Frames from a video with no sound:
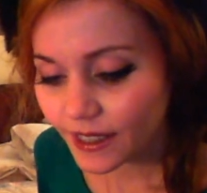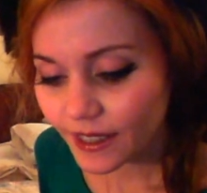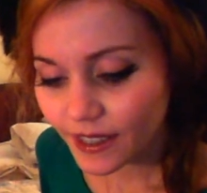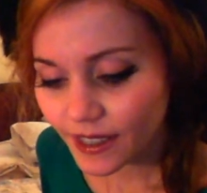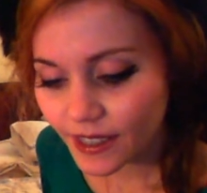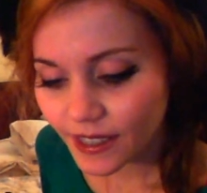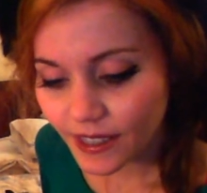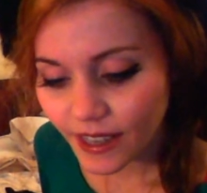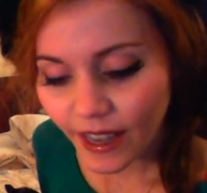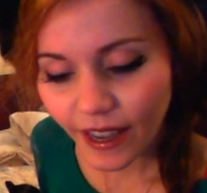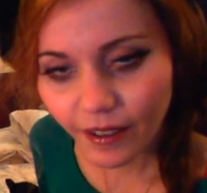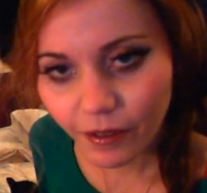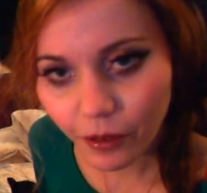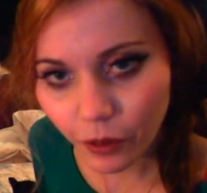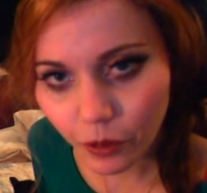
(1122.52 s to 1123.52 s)
These have
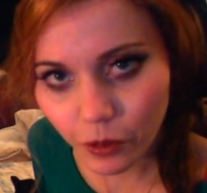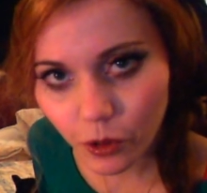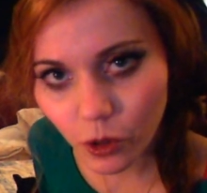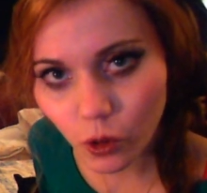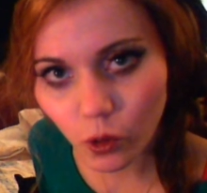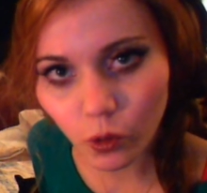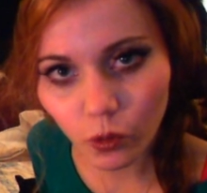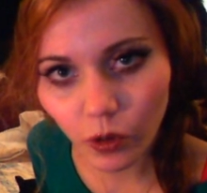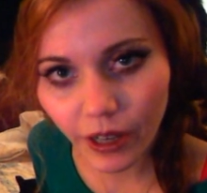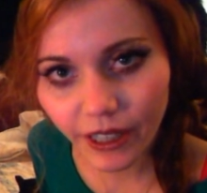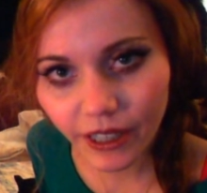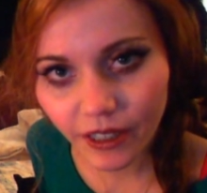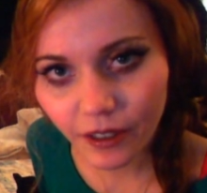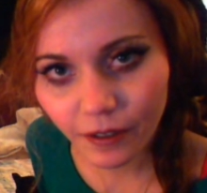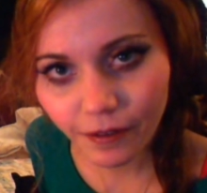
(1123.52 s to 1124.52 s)
those dreaded
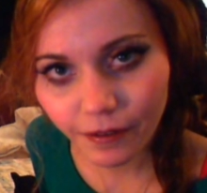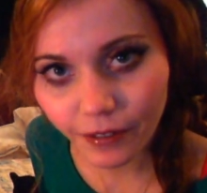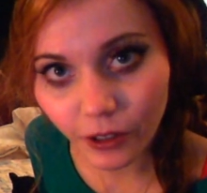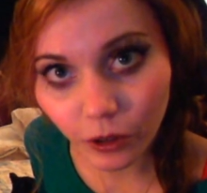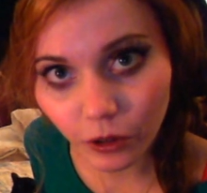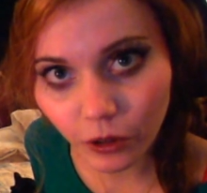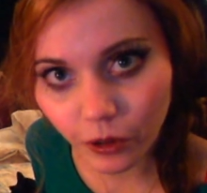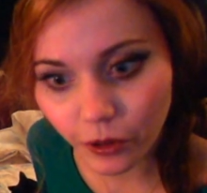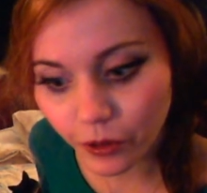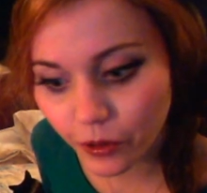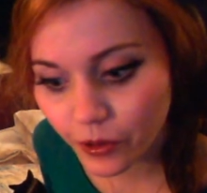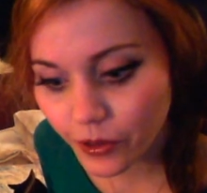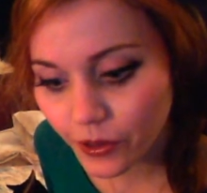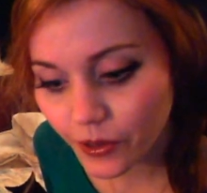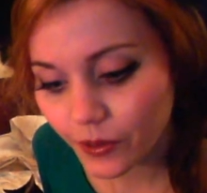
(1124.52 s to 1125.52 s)

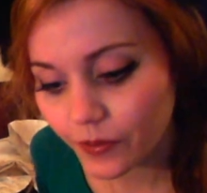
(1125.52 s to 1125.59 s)
filters.